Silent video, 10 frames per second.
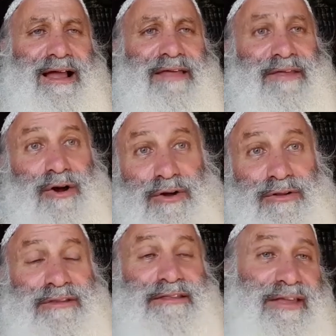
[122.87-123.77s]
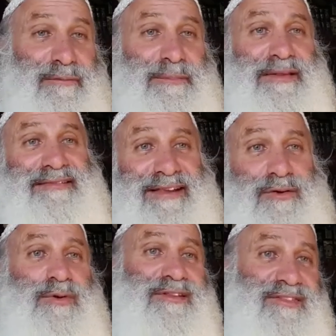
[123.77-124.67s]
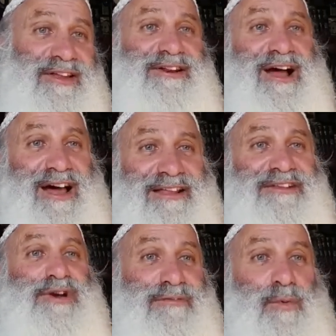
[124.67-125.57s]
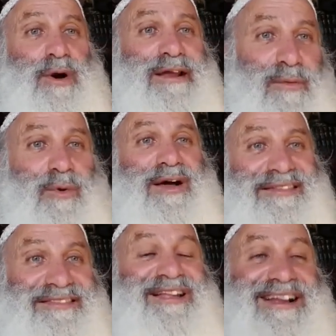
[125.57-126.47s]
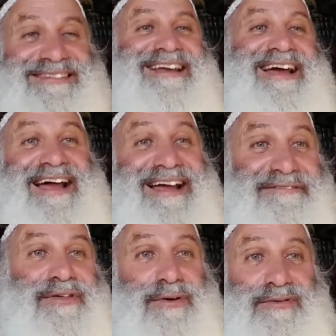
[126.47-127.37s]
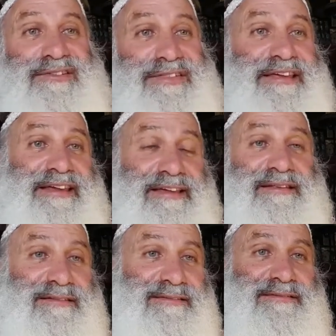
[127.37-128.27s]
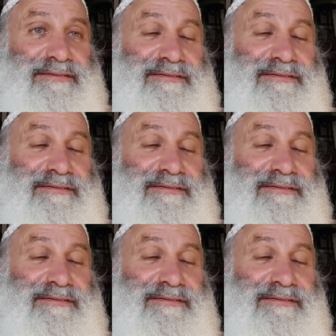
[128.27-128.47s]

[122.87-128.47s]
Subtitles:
and the only thing missing was the knowledge of what it was not to have those things,